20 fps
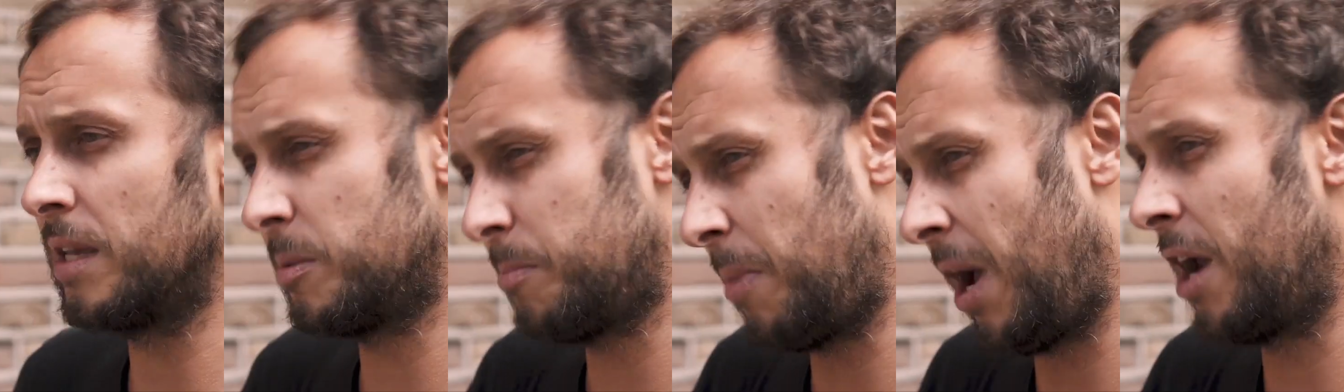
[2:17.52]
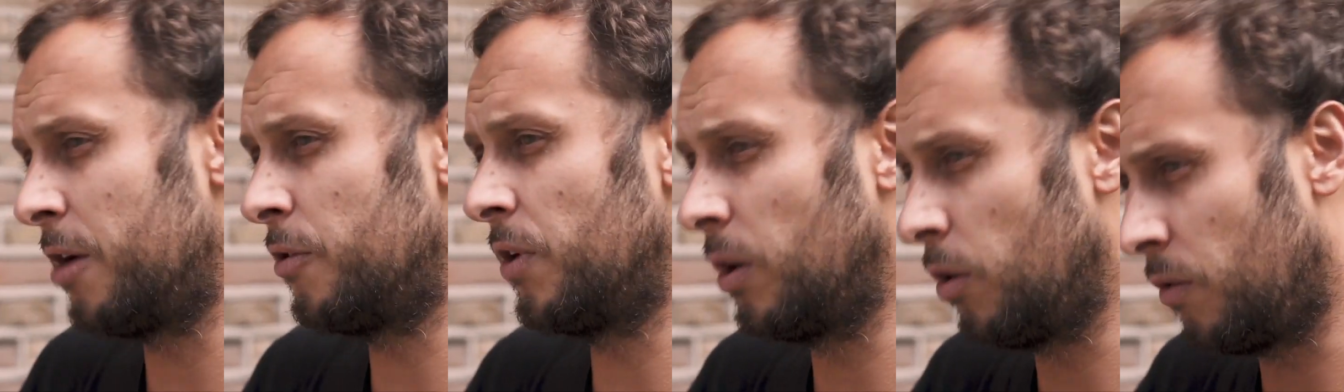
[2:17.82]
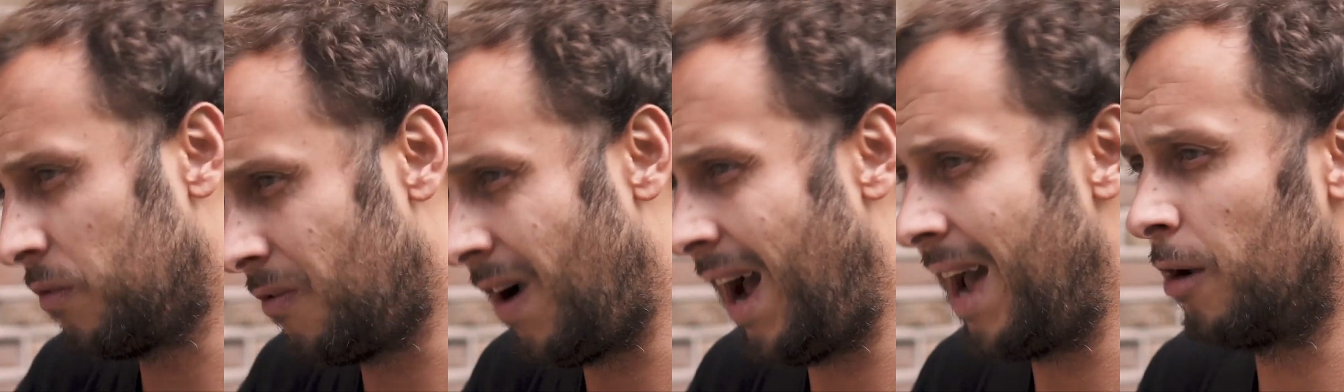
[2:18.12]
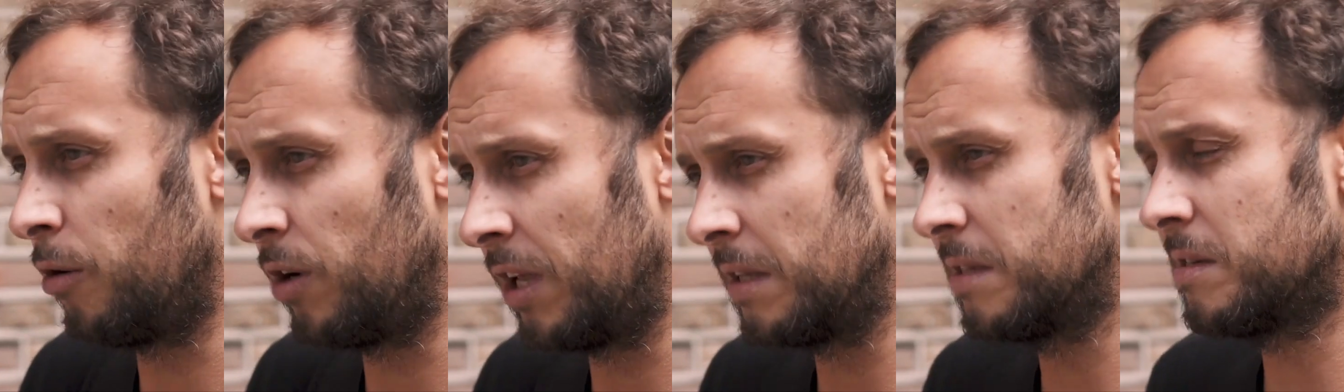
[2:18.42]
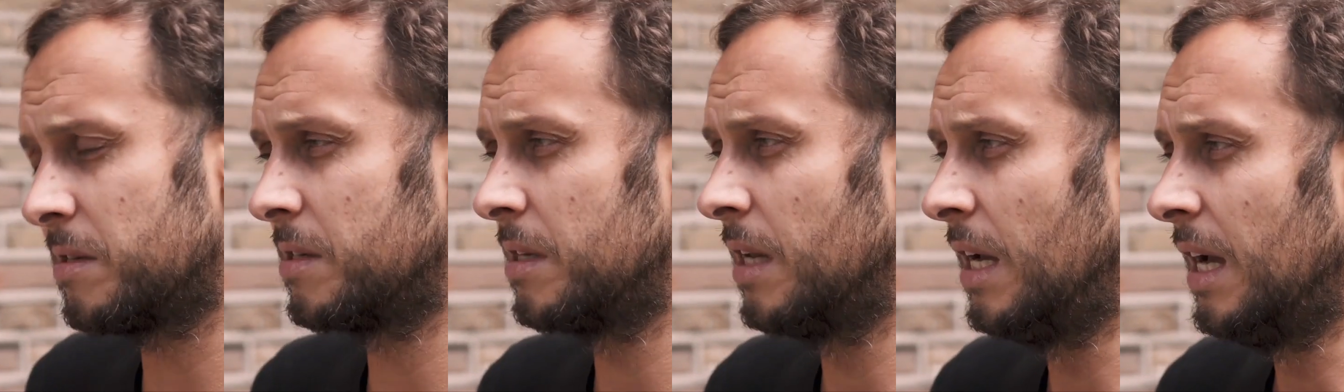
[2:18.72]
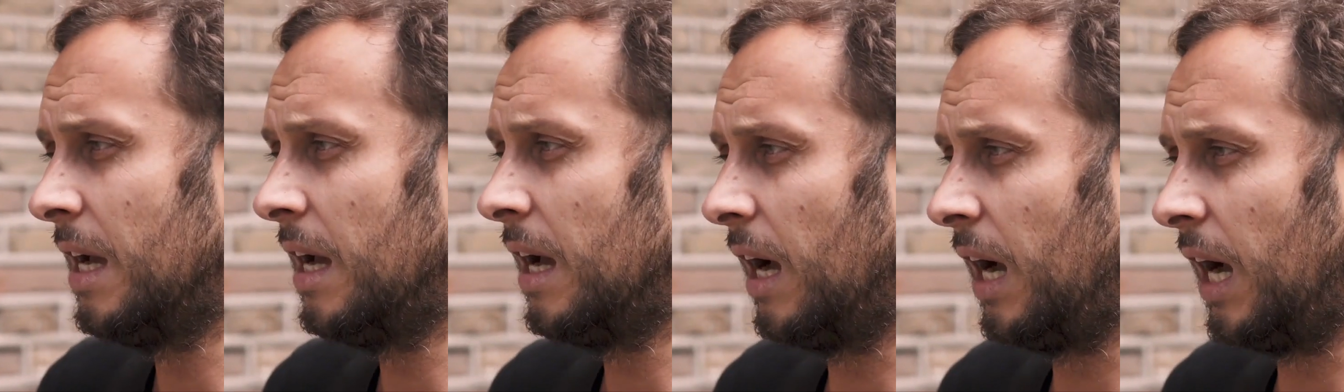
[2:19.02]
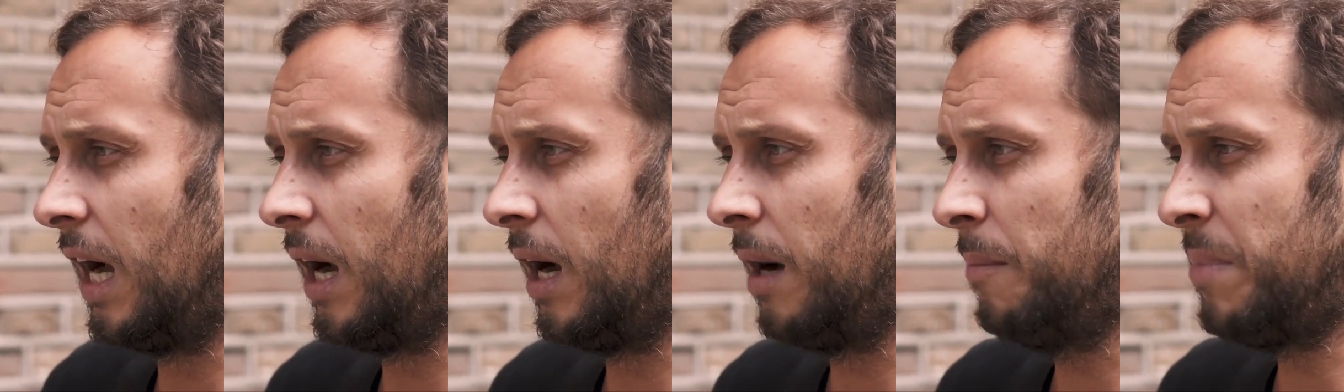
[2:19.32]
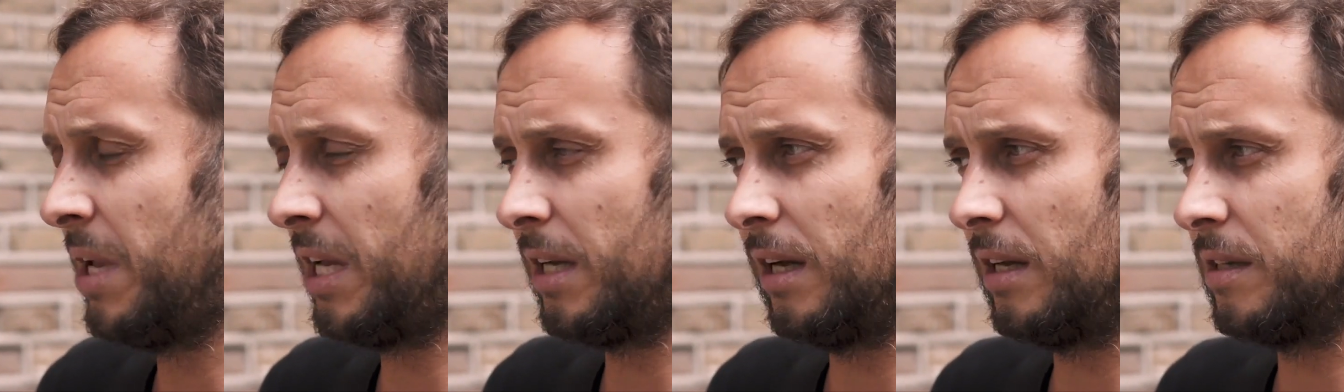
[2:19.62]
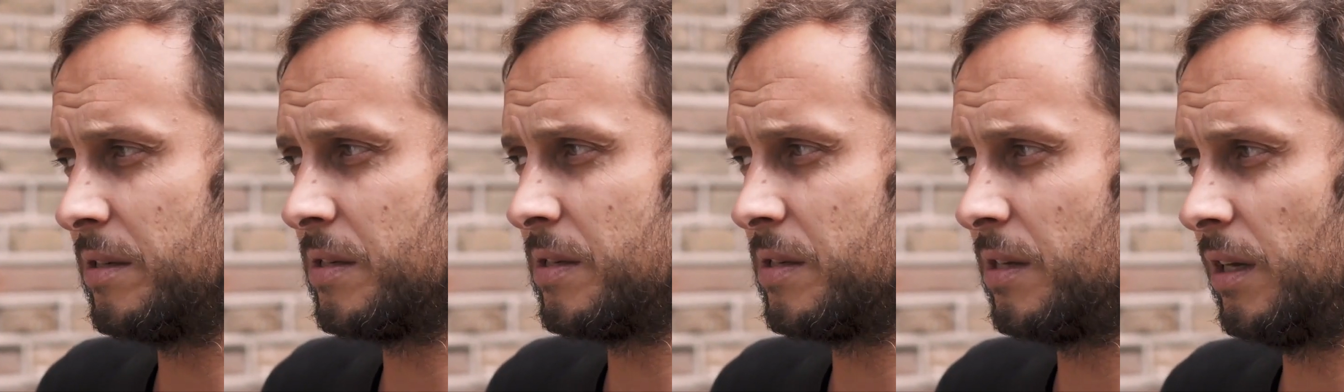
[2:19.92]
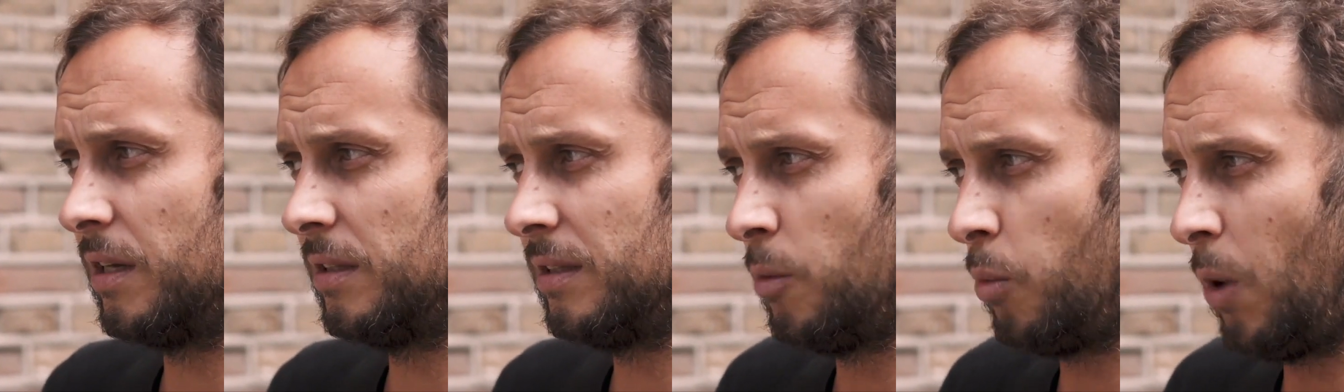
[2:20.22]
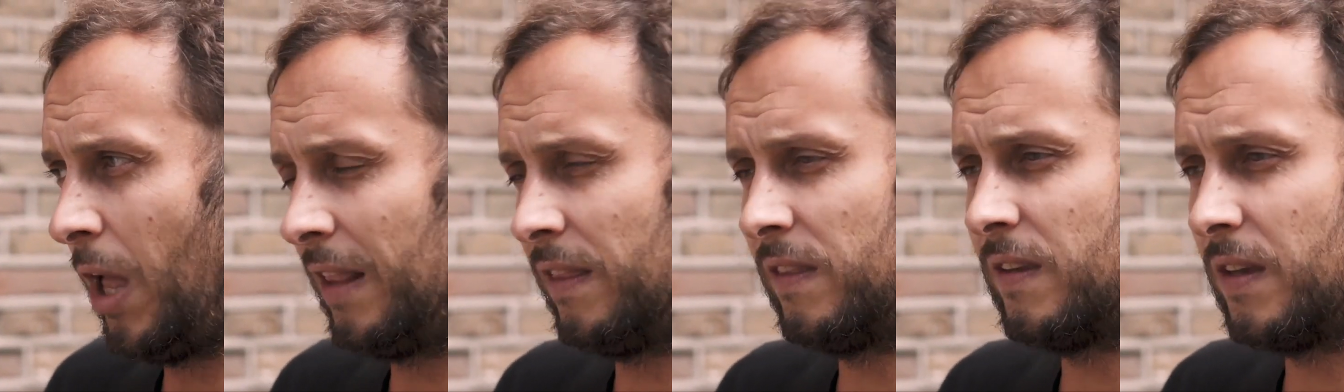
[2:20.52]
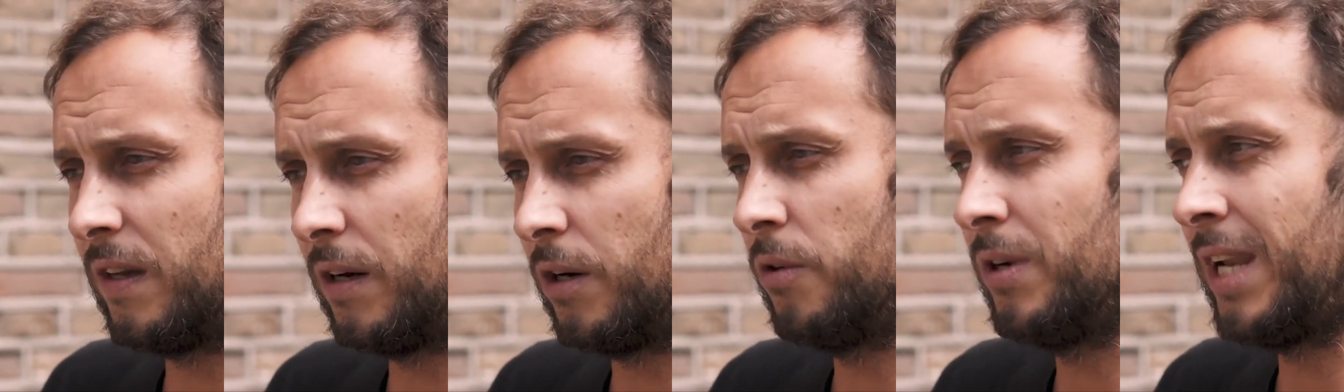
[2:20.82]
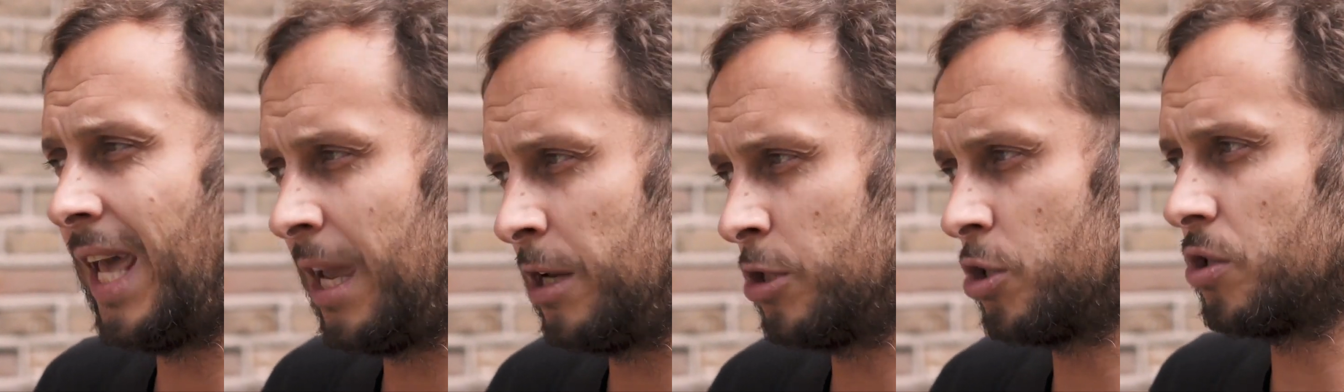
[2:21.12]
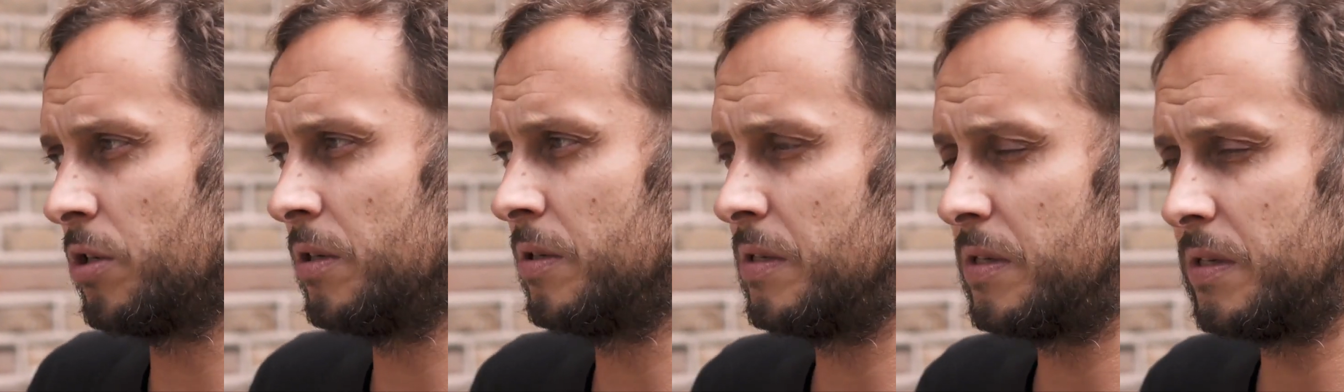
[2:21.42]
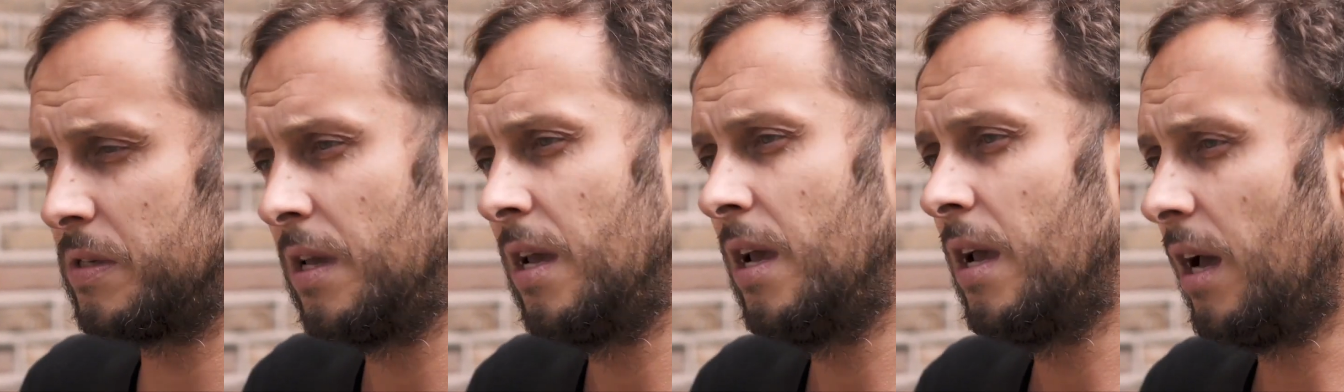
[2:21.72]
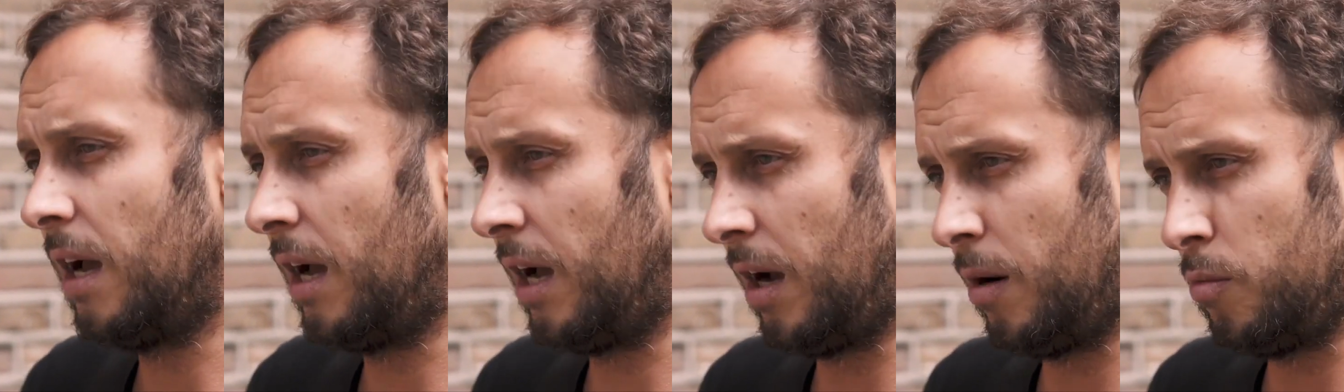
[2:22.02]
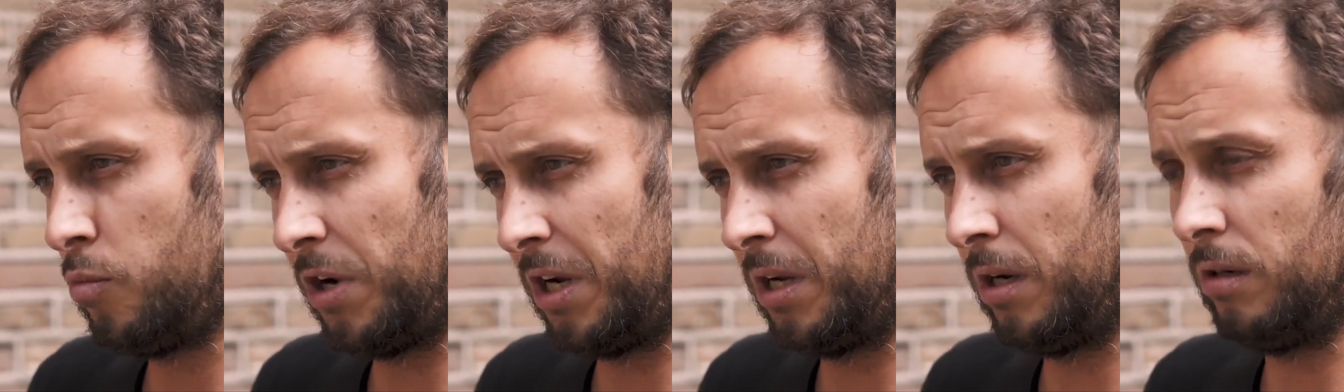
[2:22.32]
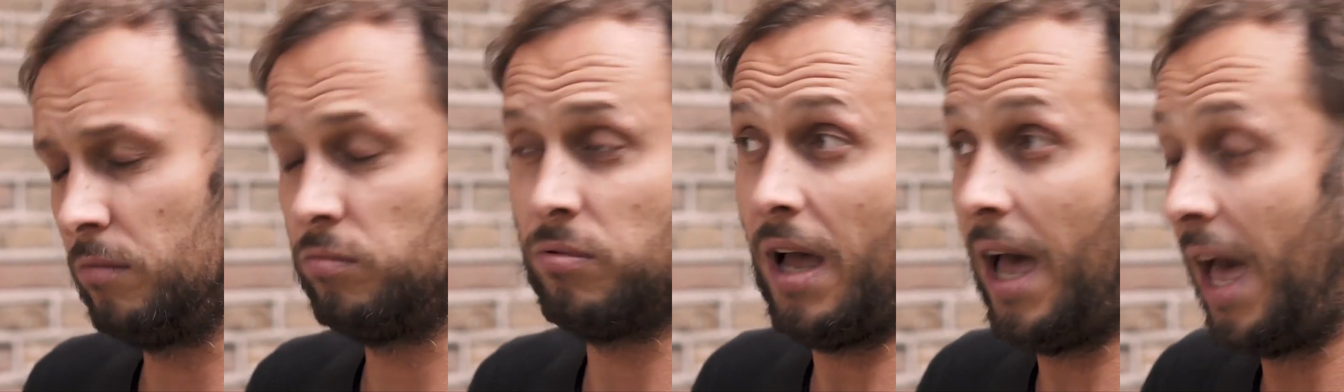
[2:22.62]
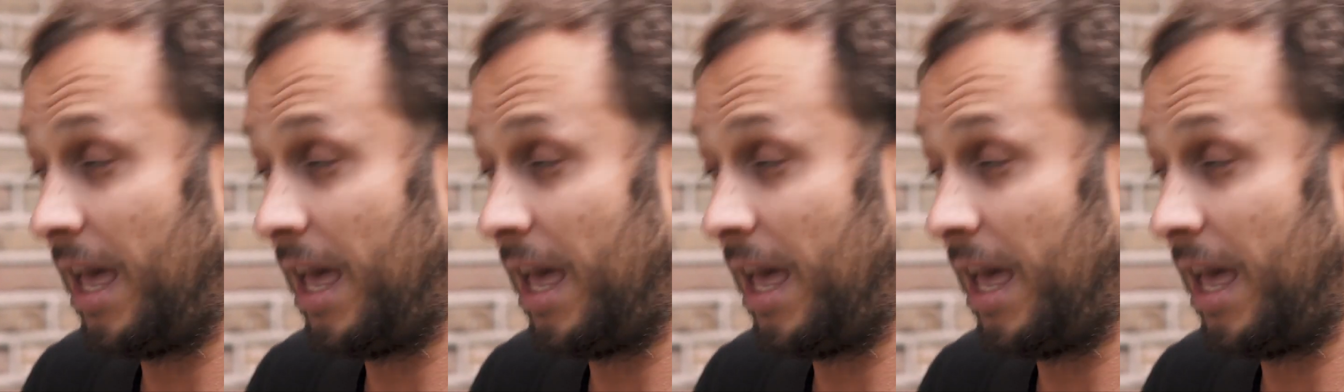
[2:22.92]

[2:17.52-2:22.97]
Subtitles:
spiral of violence because the wealthier nations will,